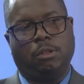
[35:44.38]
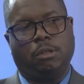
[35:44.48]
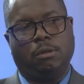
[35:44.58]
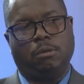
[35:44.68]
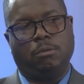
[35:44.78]

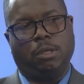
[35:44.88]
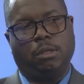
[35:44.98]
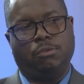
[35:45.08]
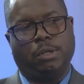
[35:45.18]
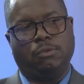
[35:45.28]

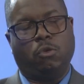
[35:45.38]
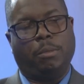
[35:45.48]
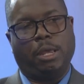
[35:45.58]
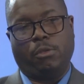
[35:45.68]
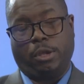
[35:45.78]
in
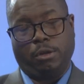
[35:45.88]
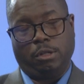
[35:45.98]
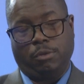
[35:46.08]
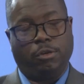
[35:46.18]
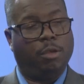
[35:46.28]
transforming healthcare
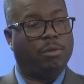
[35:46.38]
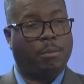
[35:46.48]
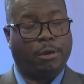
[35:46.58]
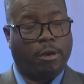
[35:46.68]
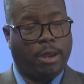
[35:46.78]
delivery,
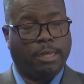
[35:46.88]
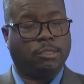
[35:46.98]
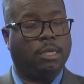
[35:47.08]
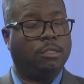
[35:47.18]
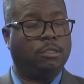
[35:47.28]
primary care
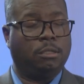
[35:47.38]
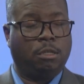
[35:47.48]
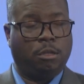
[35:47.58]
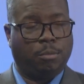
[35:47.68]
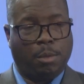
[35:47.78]
access,
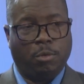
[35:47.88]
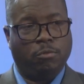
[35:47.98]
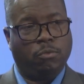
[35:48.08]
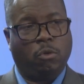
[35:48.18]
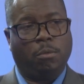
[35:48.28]
payment
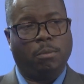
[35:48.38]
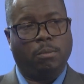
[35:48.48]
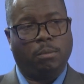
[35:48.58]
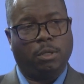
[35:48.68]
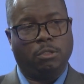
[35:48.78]
reform,
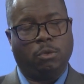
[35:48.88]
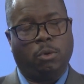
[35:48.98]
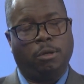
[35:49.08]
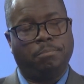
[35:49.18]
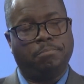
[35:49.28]
and so on.